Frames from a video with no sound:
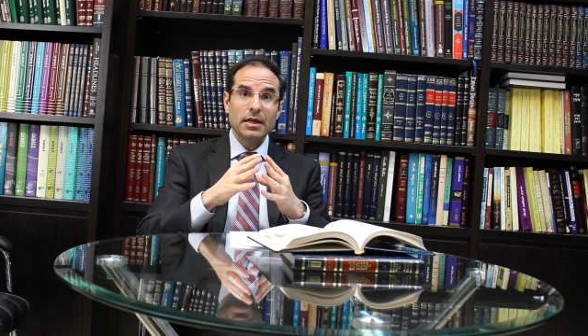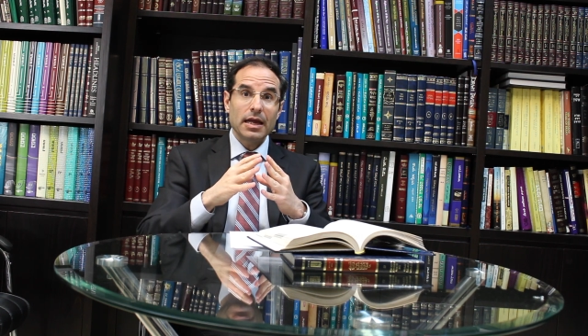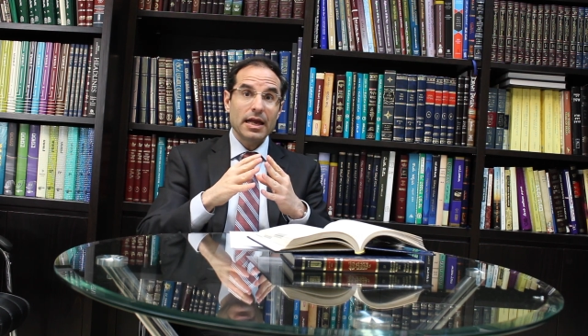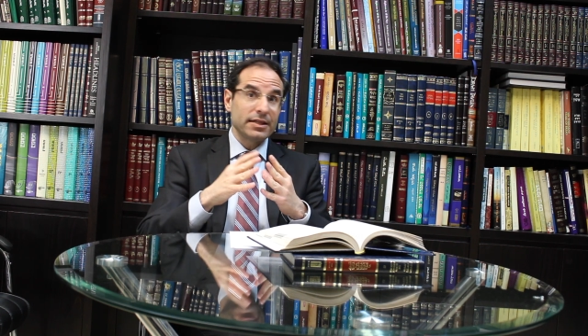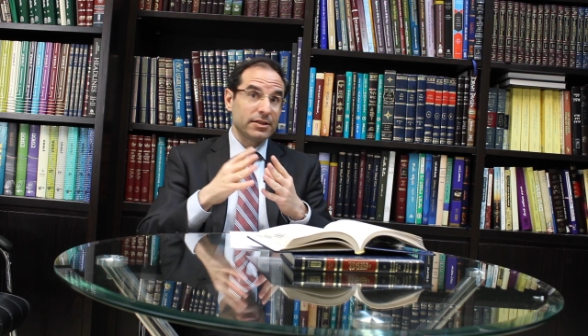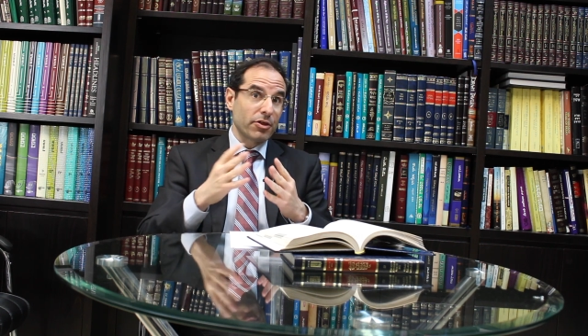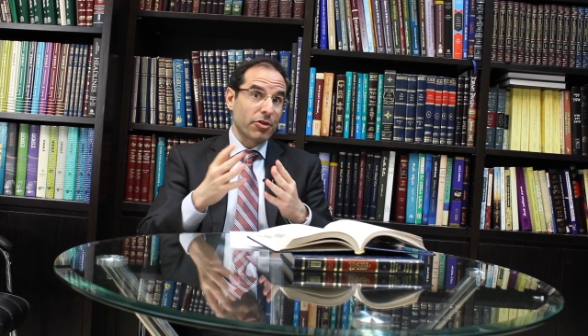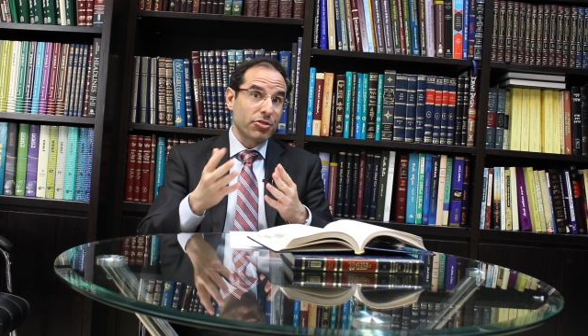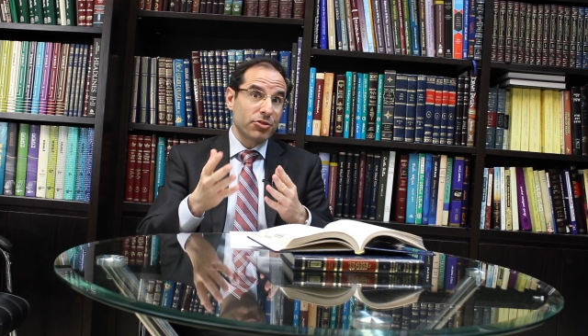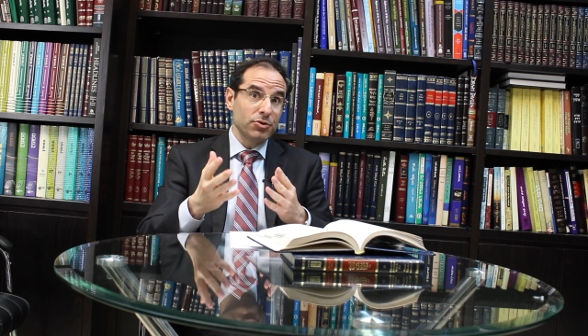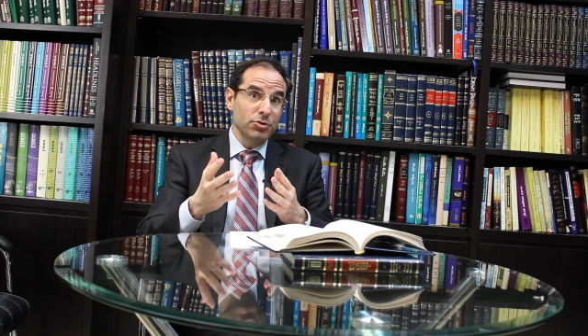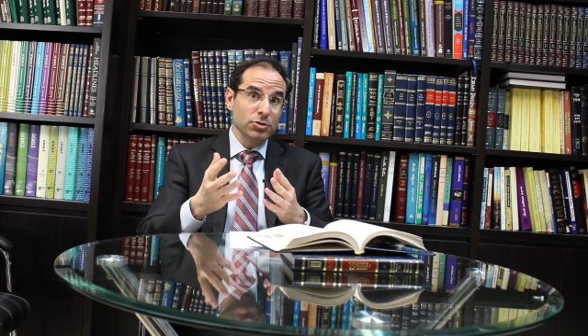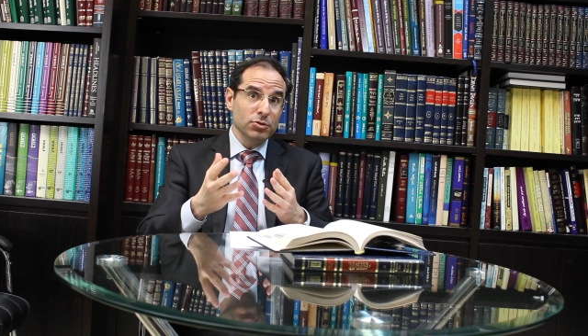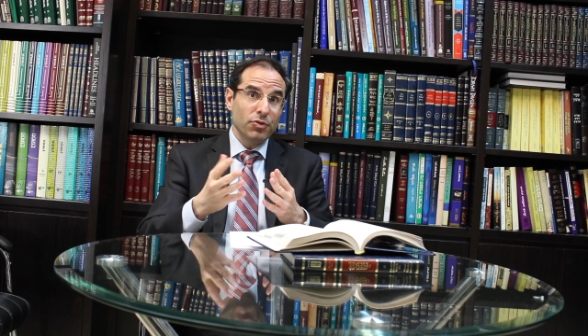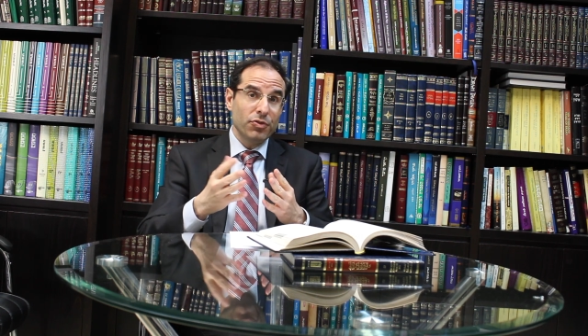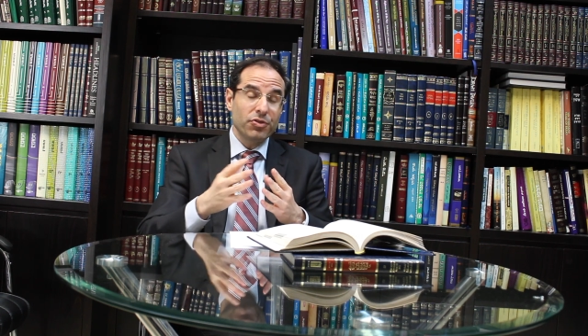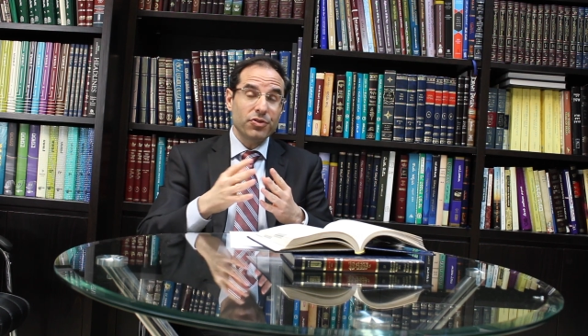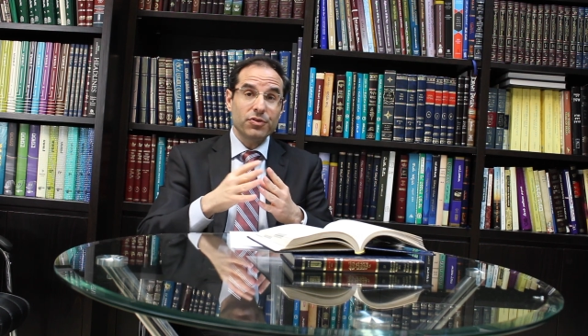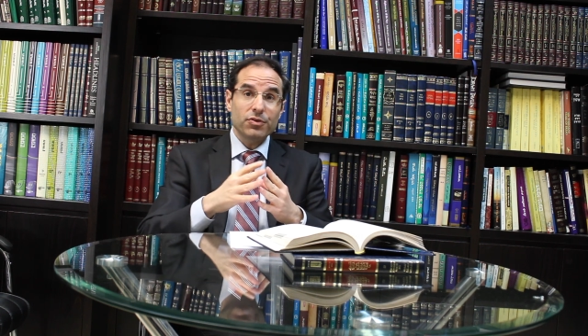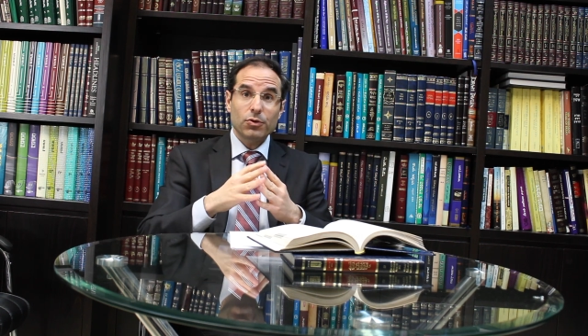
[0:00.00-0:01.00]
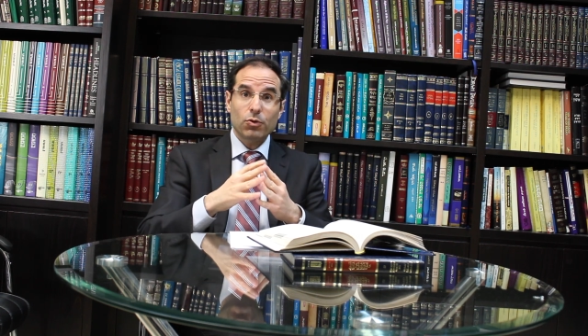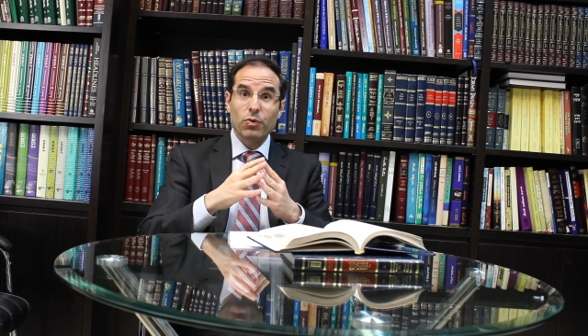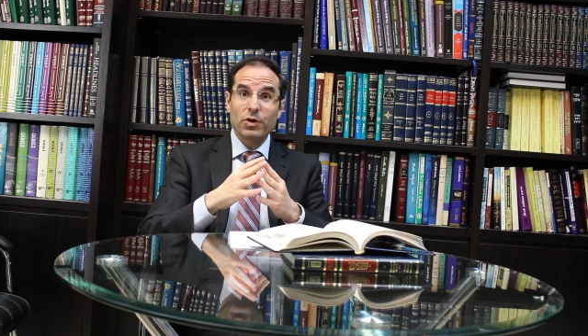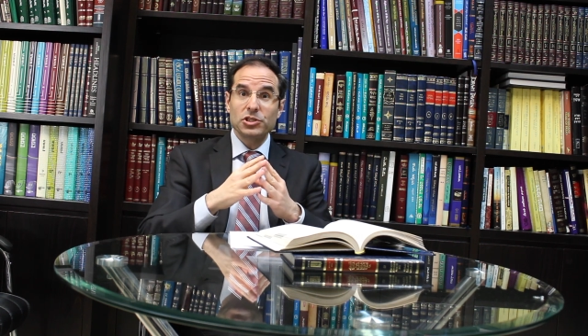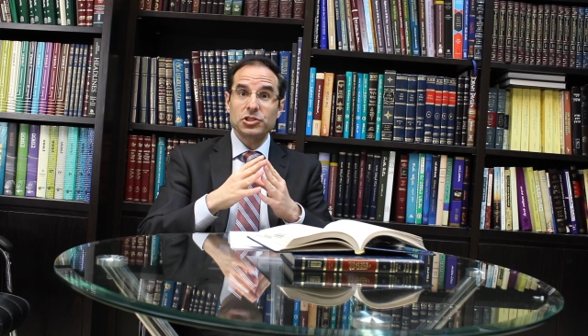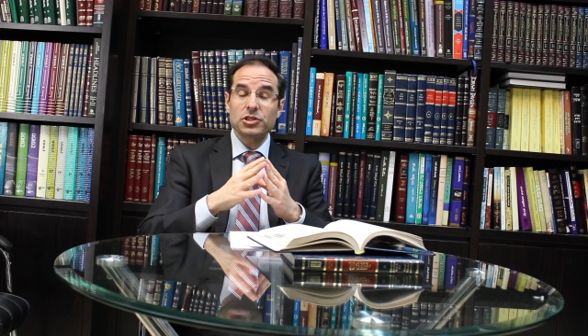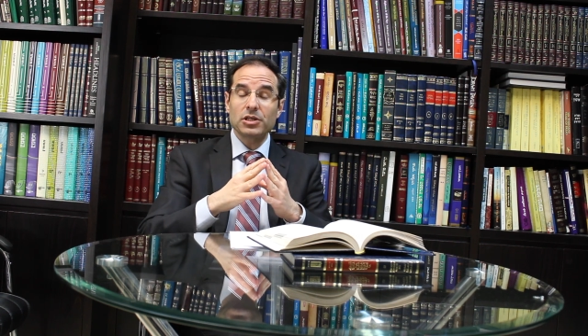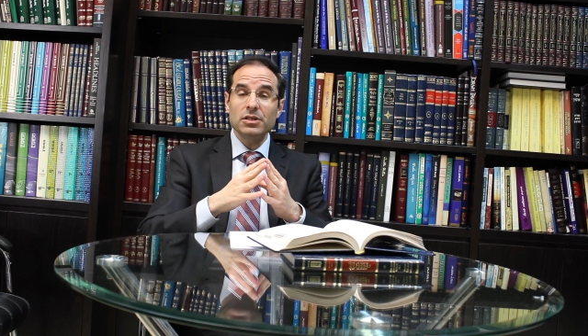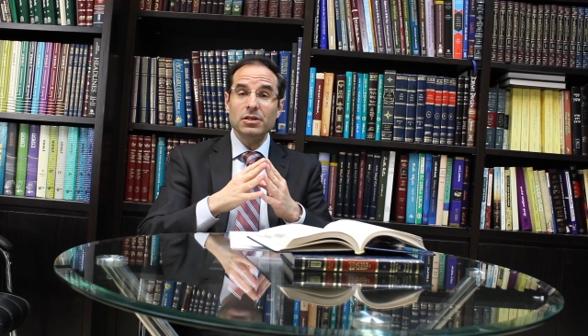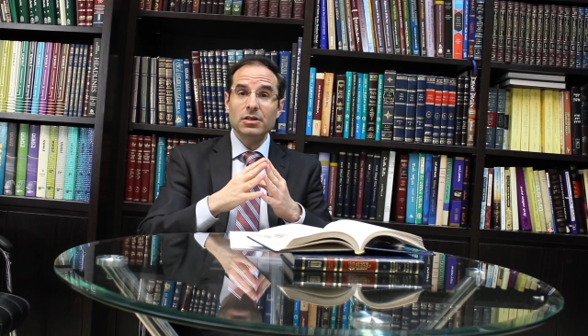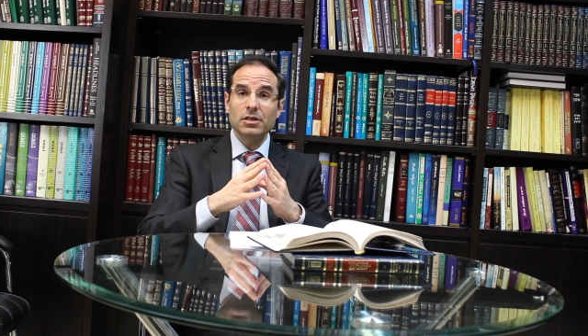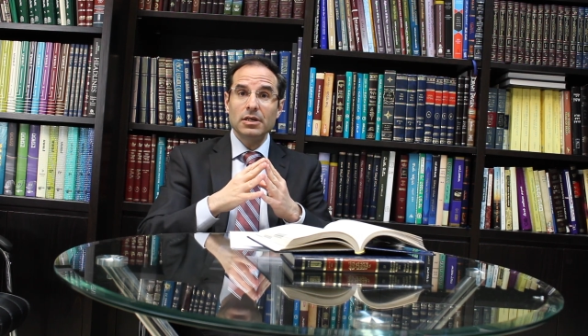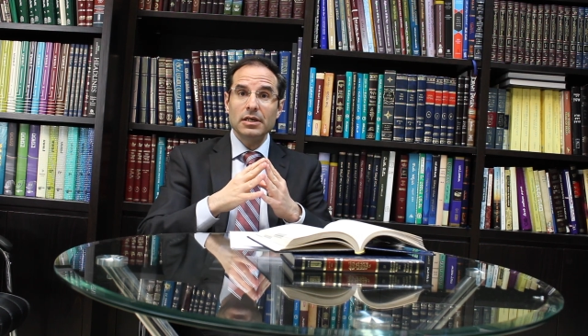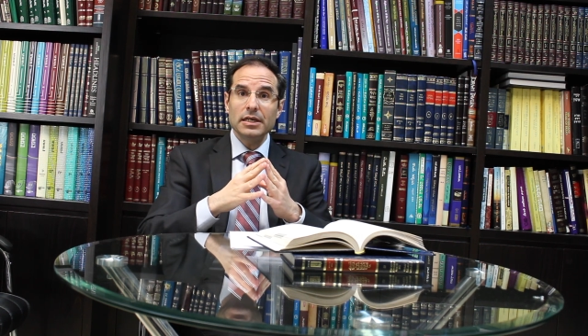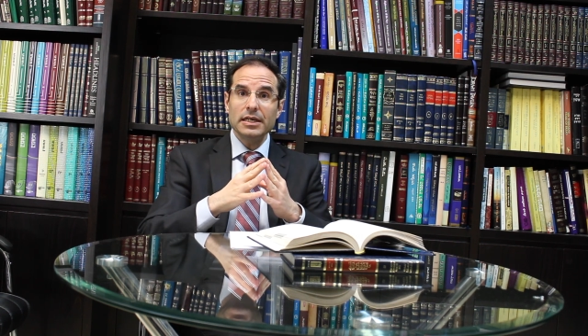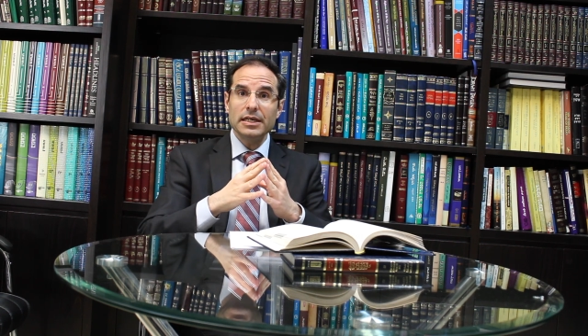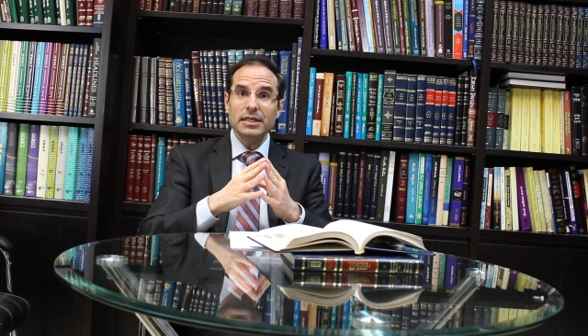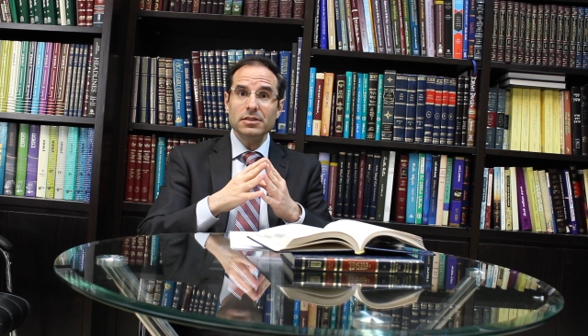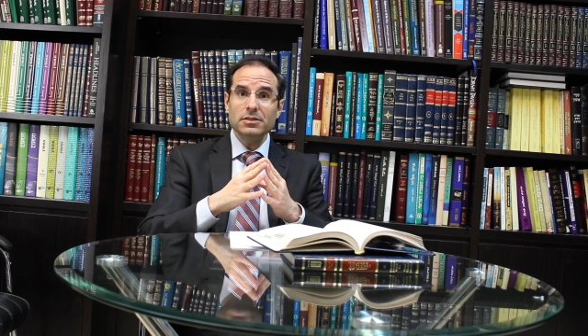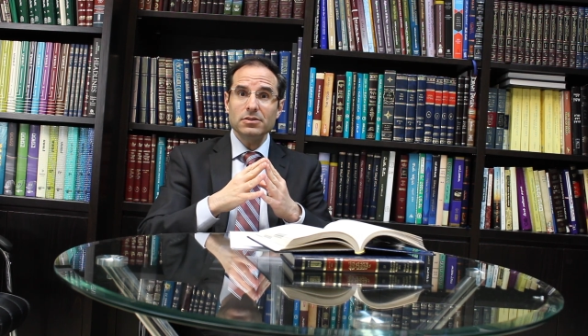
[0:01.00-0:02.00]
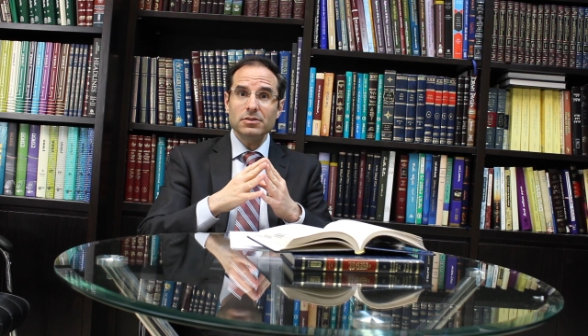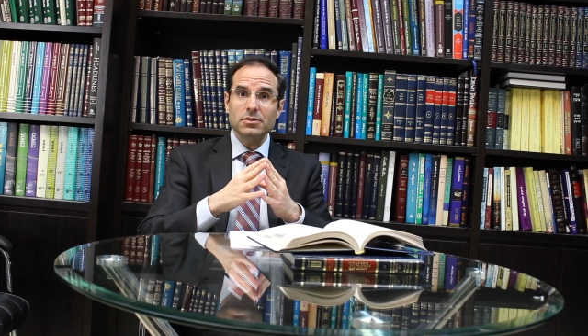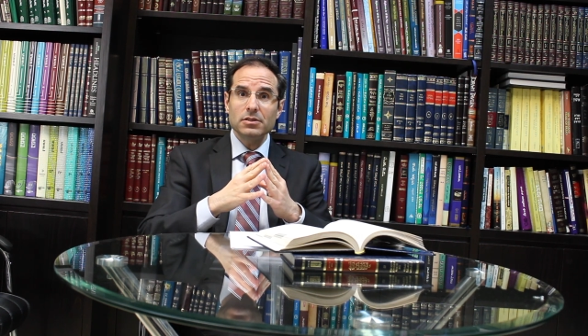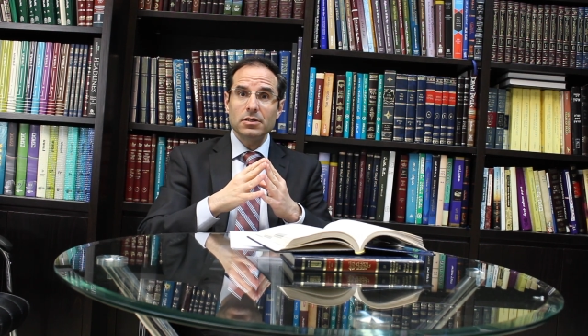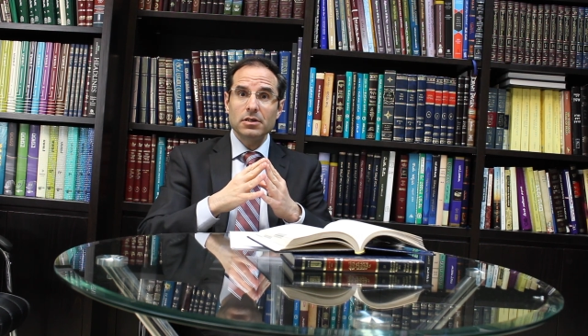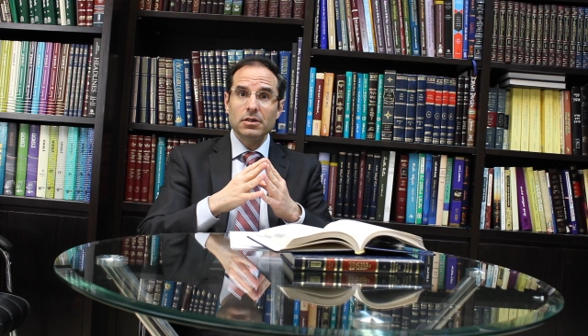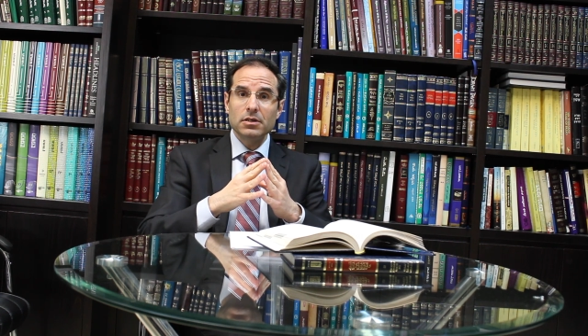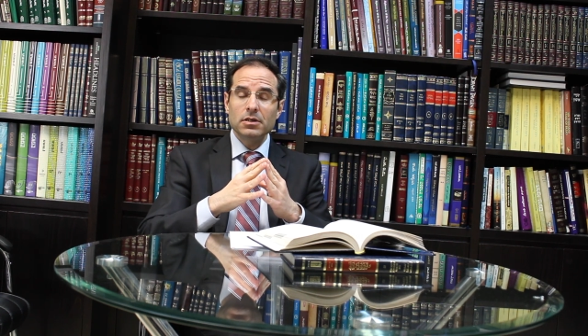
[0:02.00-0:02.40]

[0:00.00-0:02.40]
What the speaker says: And the third question is